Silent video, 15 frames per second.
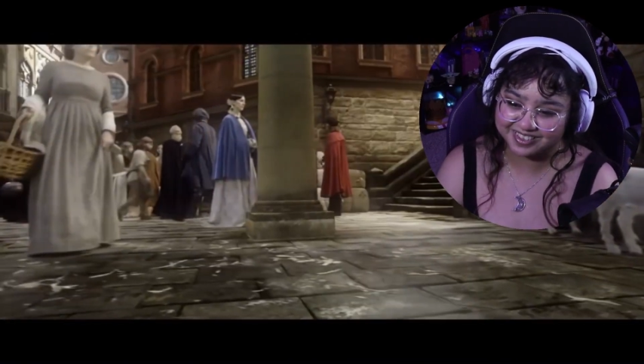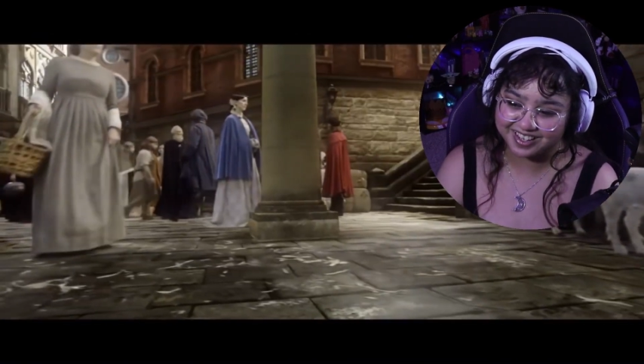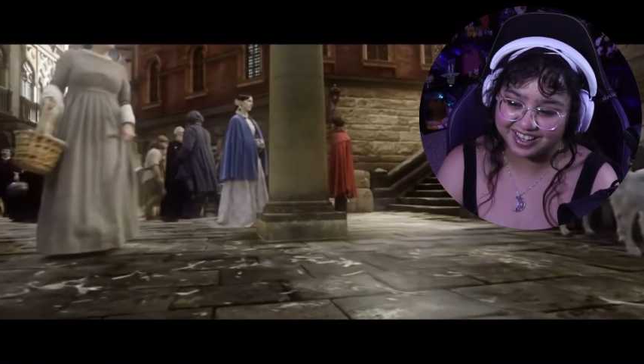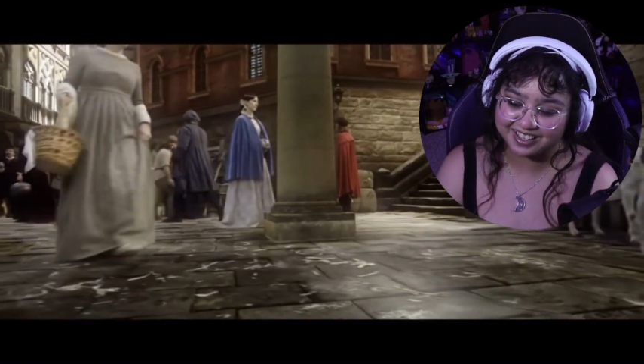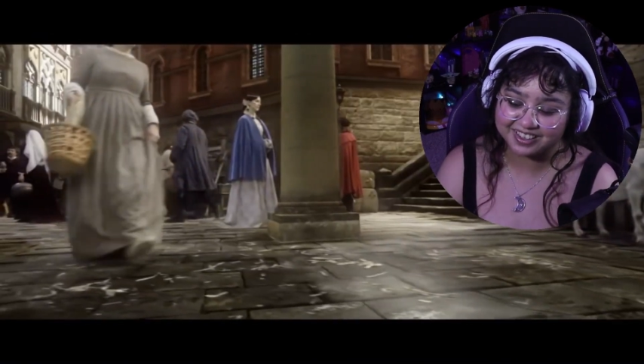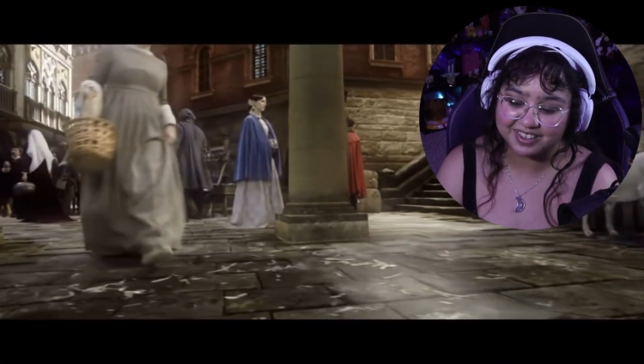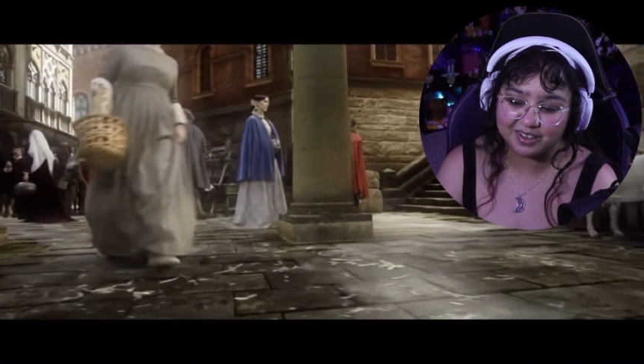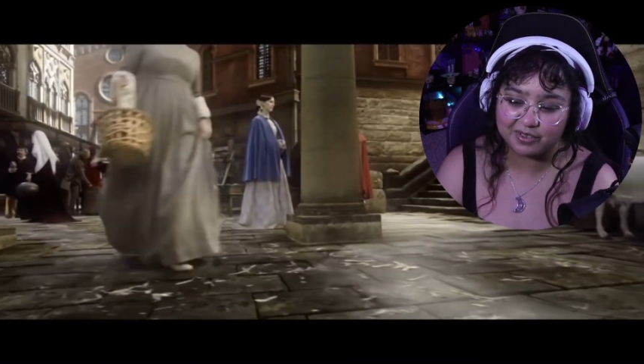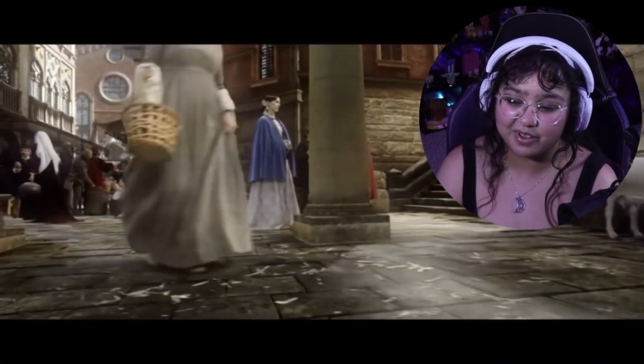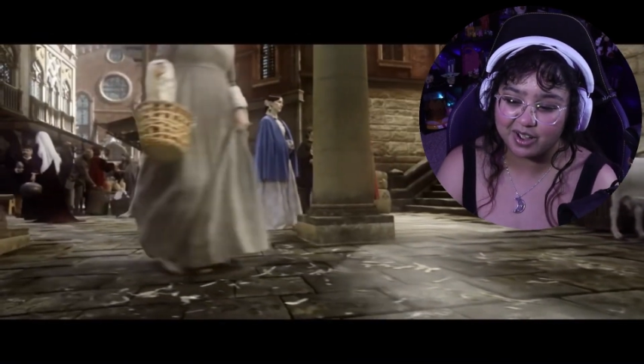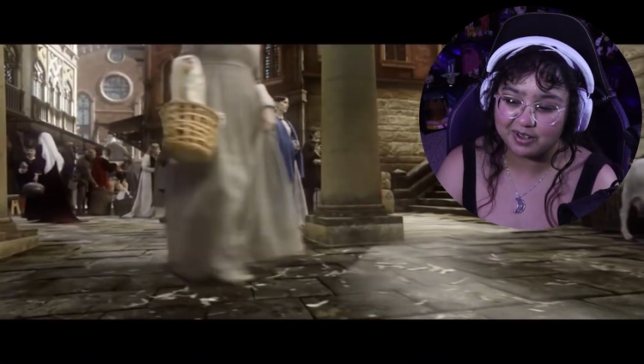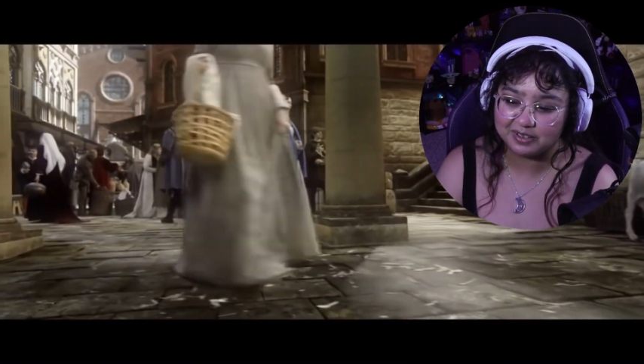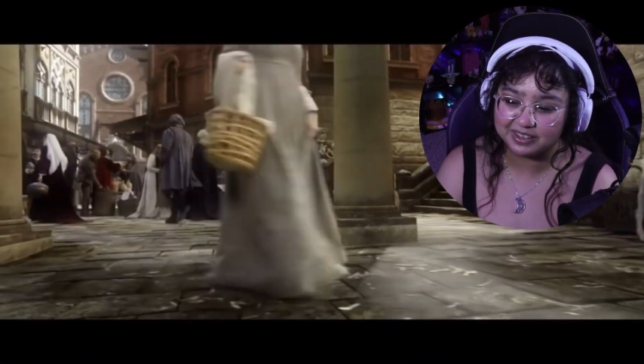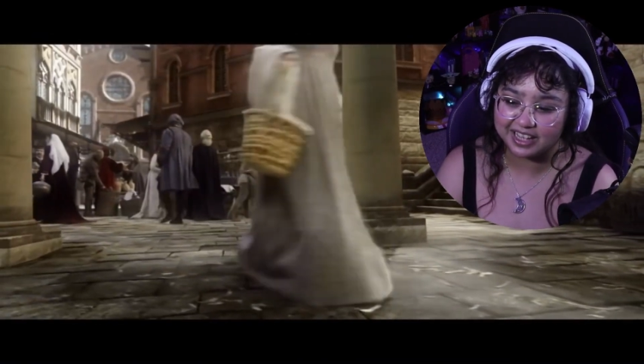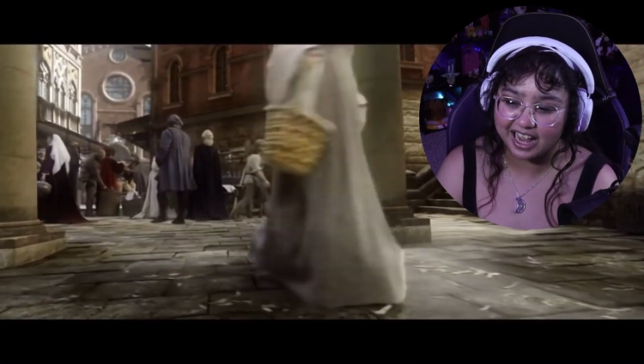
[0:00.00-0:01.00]
I love
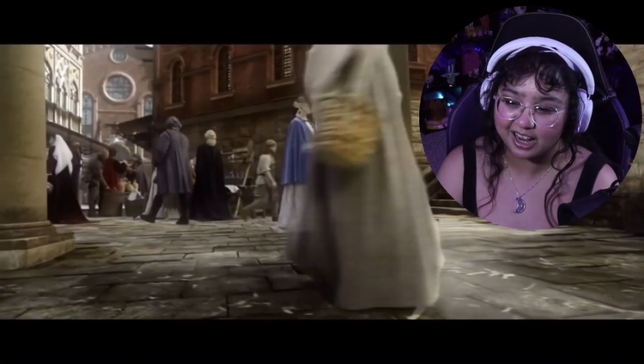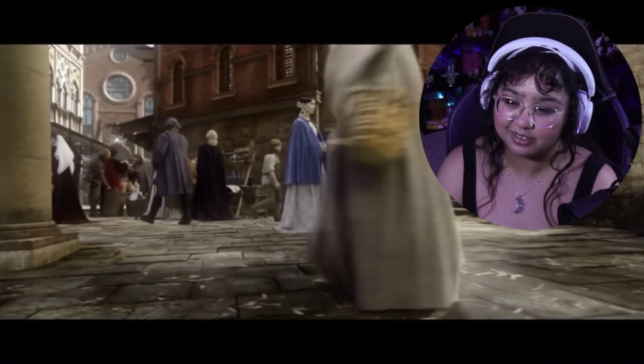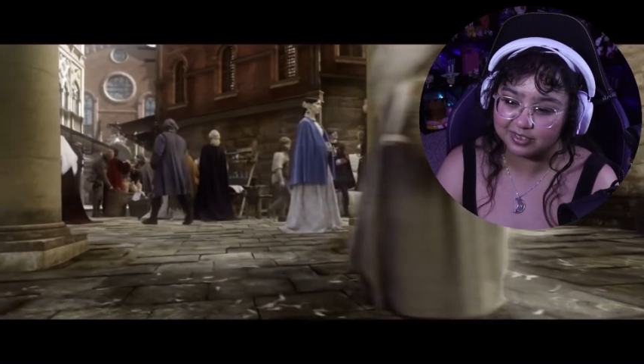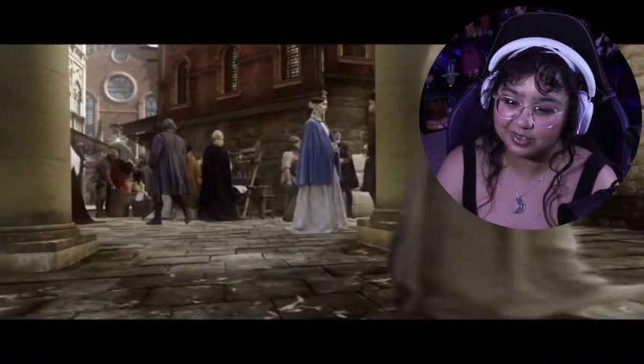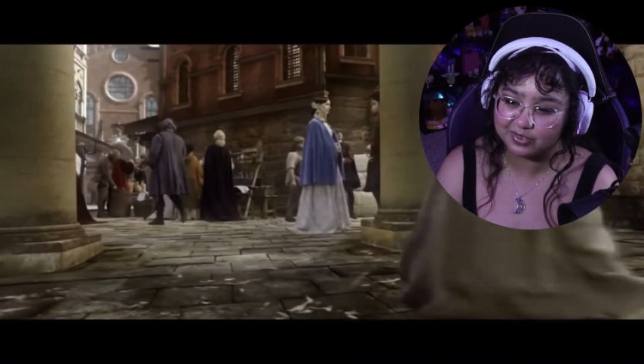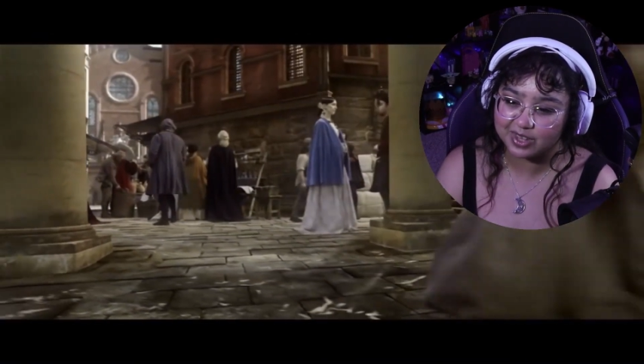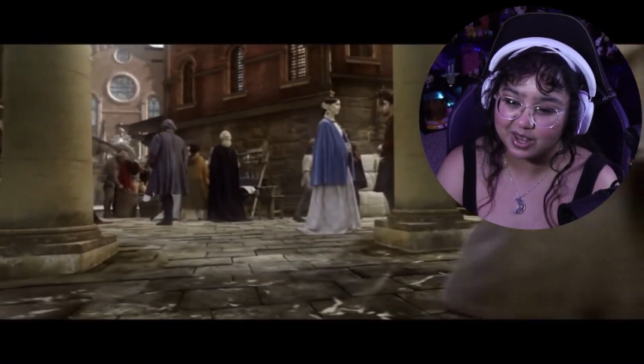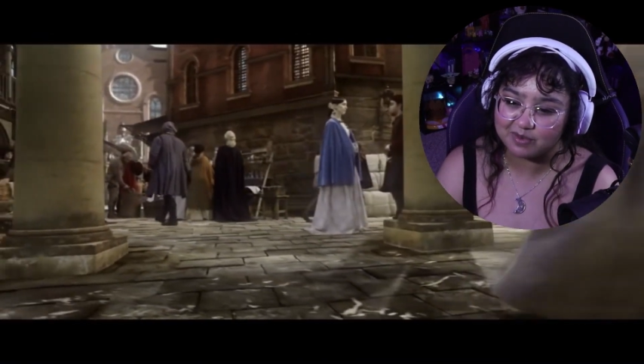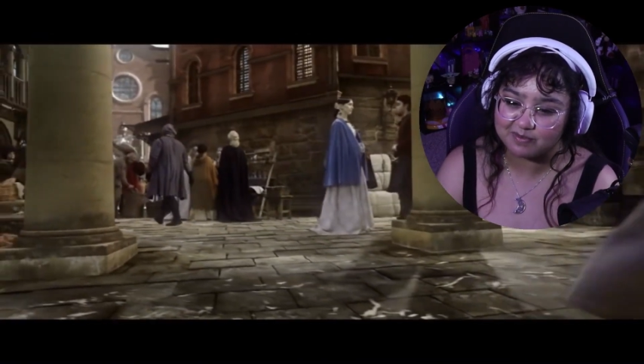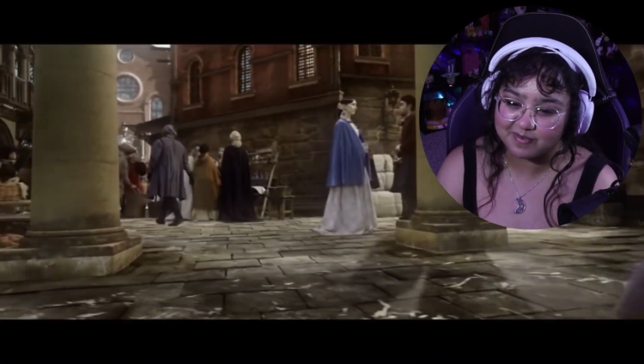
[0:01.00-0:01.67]
how lively they